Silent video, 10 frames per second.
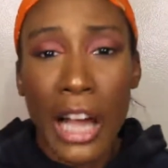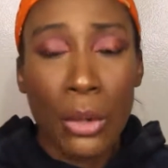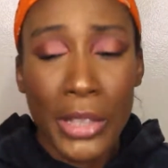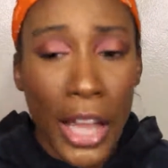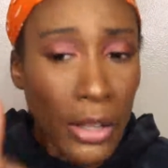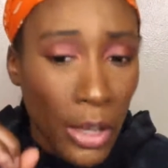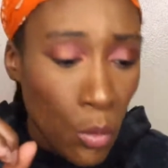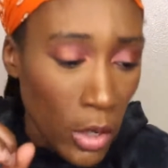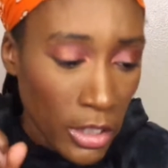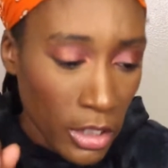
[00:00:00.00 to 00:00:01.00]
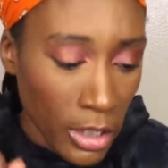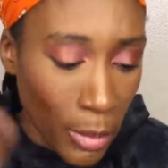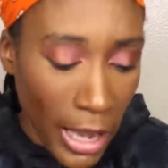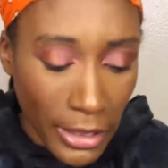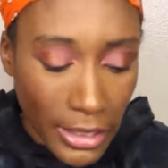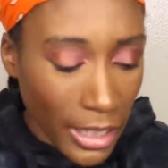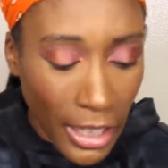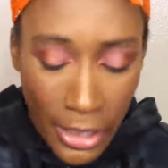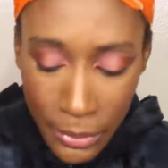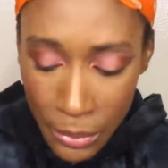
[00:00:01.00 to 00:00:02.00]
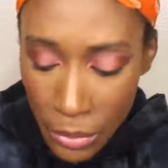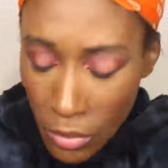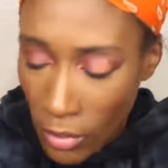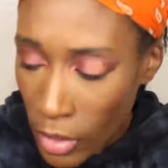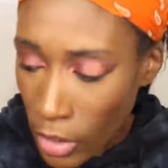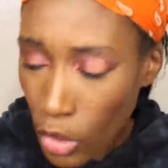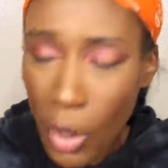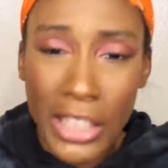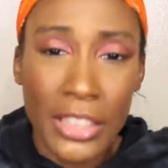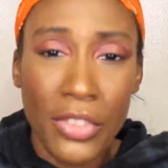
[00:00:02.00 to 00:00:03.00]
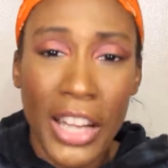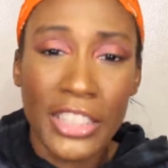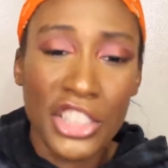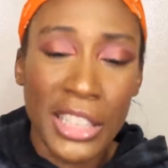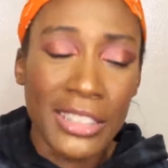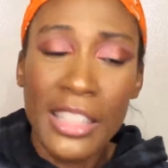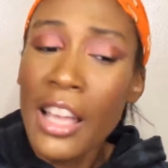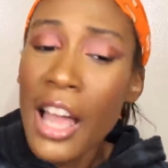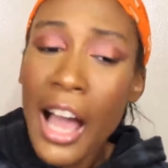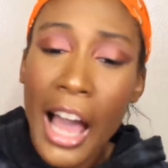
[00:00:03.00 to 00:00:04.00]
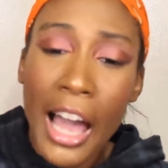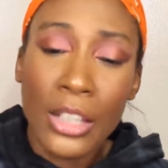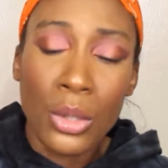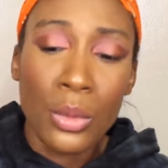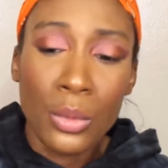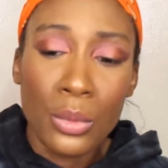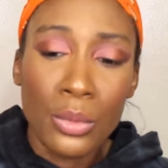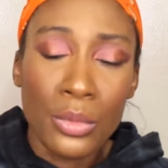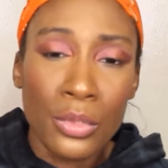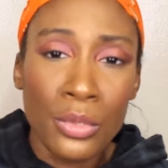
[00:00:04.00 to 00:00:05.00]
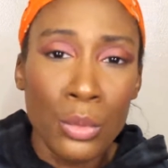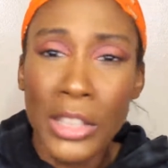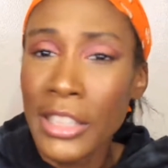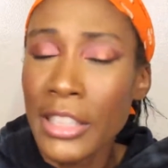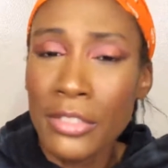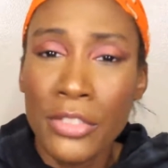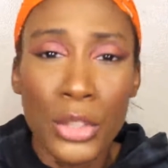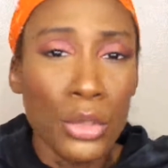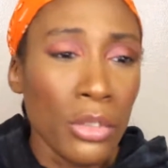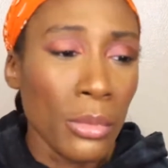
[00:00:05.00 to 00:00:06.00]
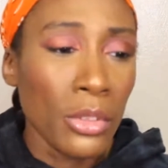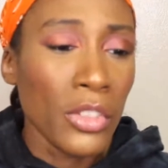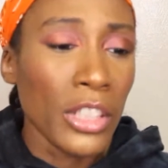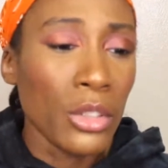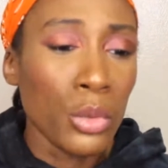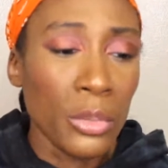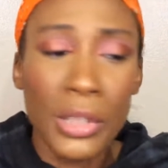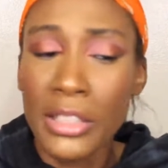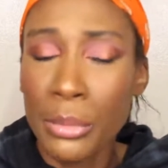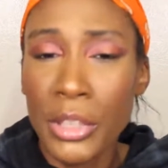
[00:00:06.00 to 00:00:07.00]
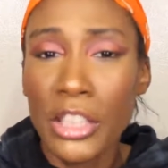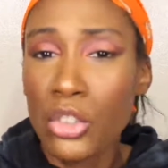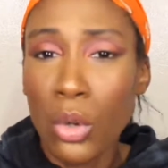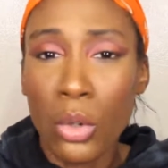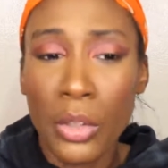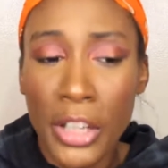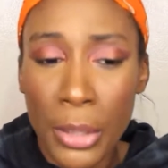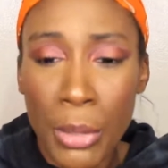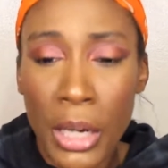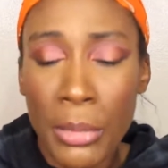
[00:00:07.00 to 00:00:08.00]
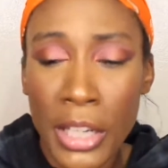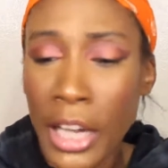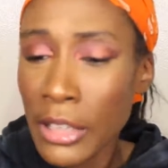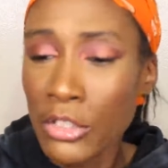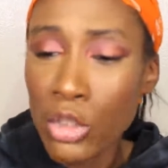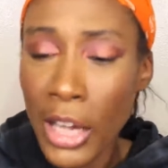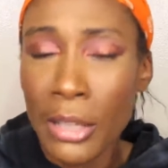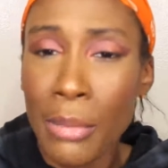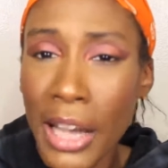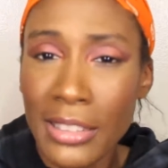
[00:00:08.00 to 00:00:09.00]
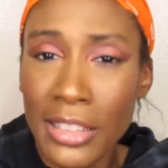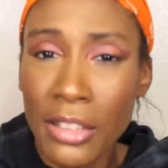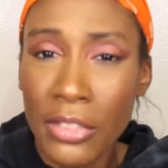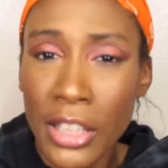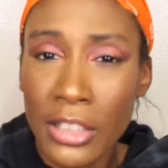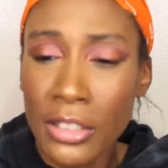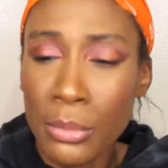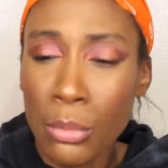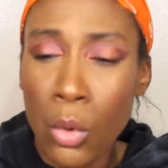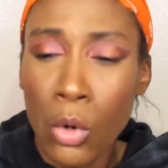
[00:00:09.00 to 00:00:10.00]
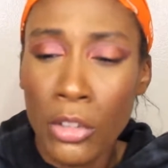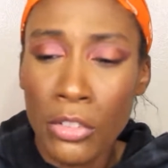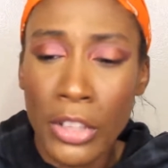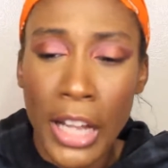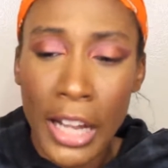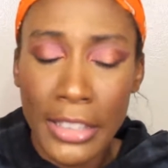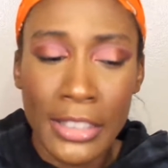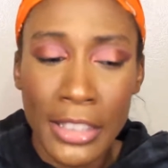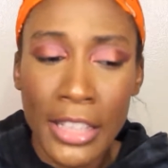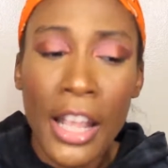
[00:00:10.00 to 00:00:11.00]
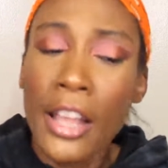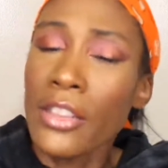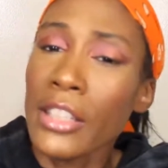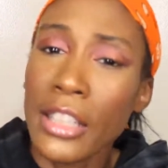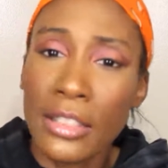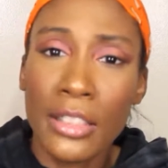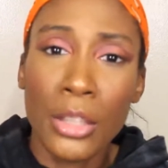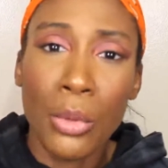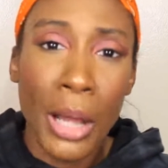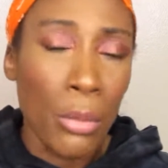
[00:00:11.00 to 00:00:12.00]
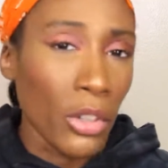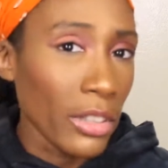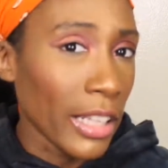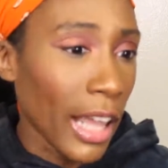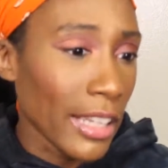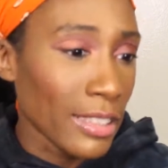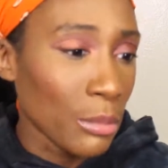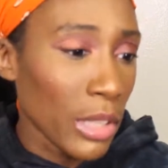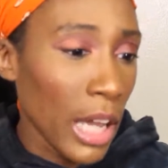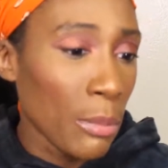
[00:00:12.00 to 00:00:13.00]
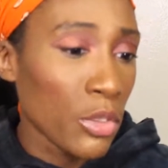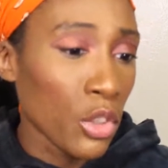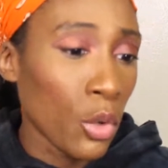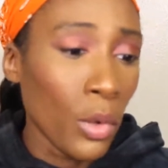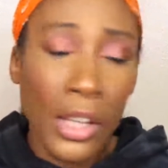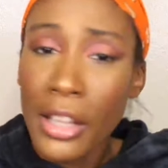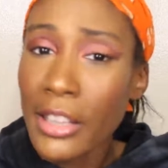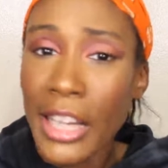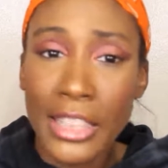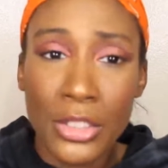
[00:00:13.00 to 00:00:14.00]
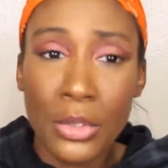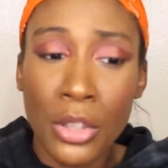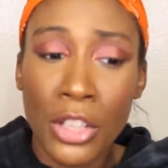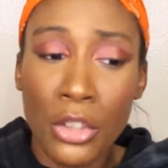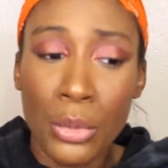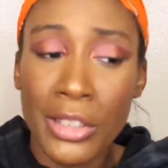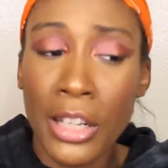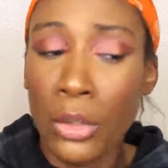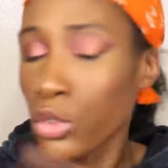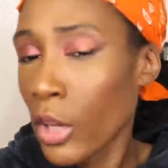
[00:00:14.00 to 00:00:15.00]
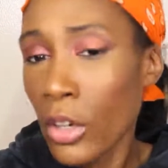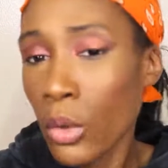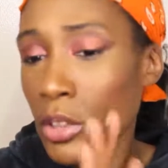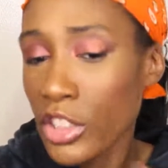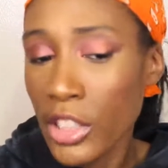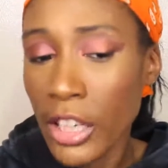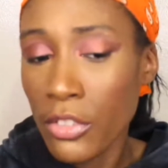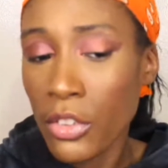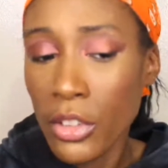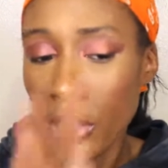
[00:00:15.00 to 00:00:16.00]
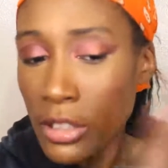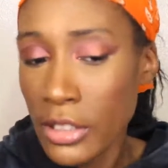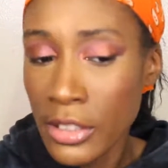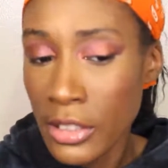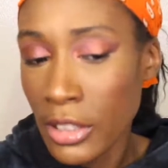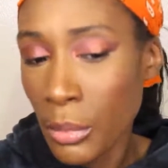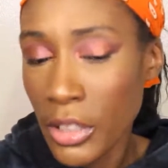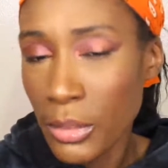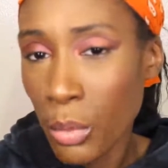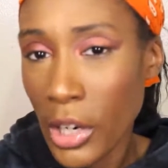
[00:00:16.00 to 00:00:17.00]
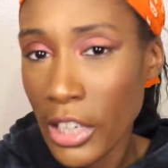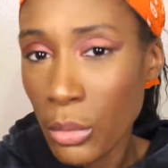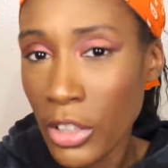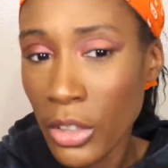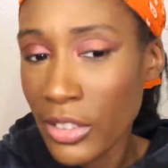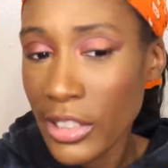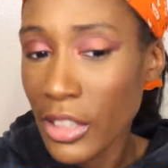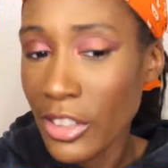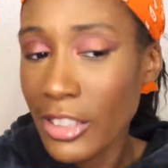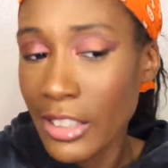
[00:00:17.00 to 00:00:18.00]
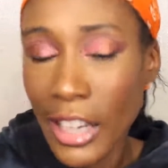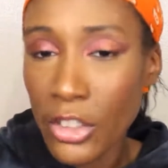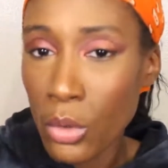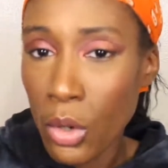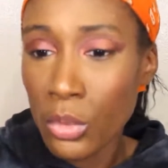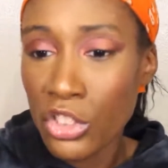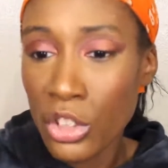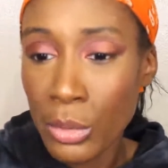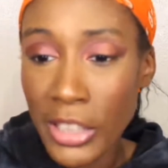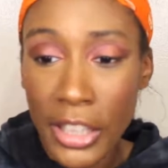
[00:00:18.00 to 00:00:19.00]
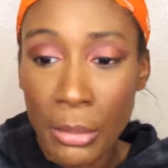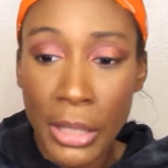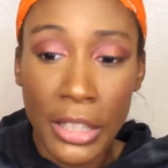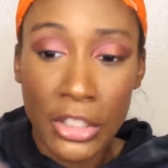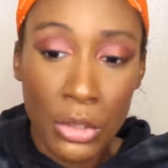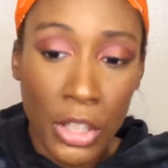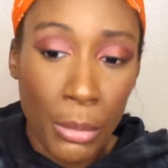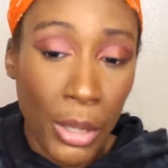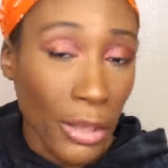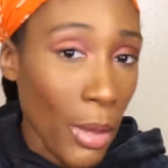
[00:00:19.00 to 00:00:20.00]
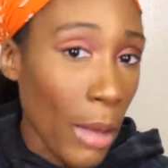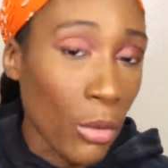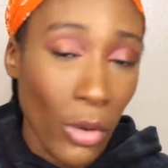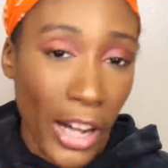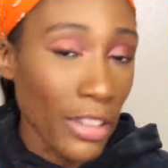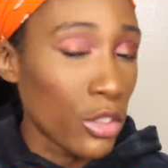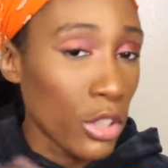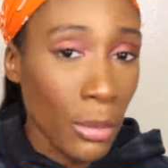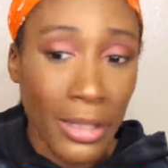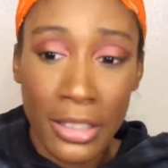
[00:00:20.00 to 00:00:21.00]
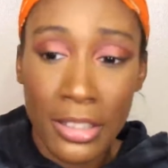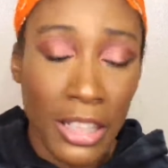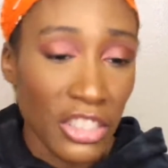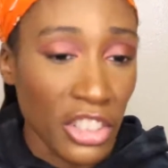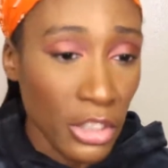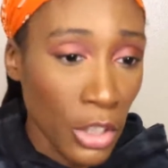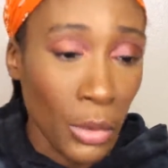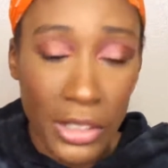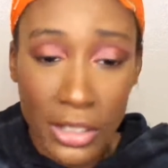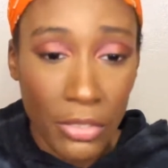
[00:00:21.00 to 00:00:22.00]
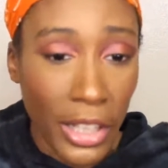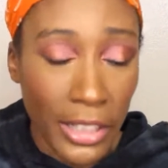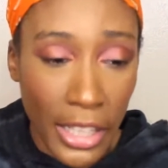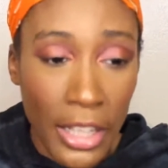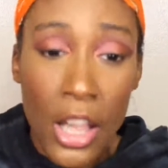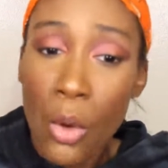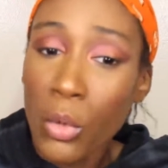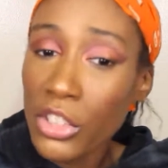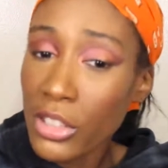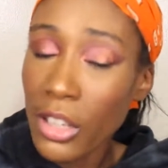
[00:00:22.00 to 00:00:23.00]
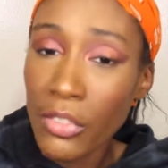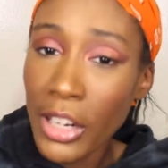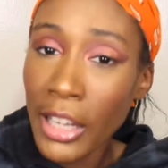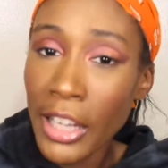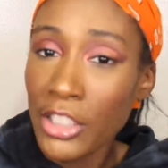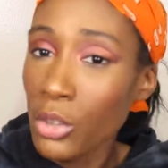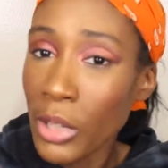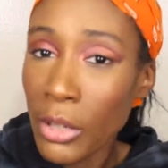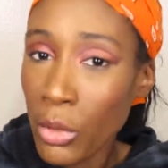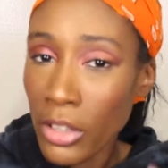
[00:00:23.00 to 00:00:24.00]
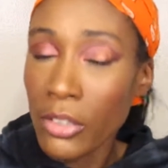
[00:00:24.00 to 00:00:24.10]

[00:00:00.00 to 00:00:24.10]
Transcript: I only got like one dud palette, and the quality's fine. It's just I don't really get views from those videos, which means to me that you all don't care about them, and I try to buy stuff that's more for content than necessarily what I personally like sometimes. So that's another reason I'll try to only check for some of these brands when they're on sale, because it's like, you don't generally care about that. You care about the Pat McGrath, you care about the Natasha Denona and stuff like that, which is stuff that I like too, and I'd rather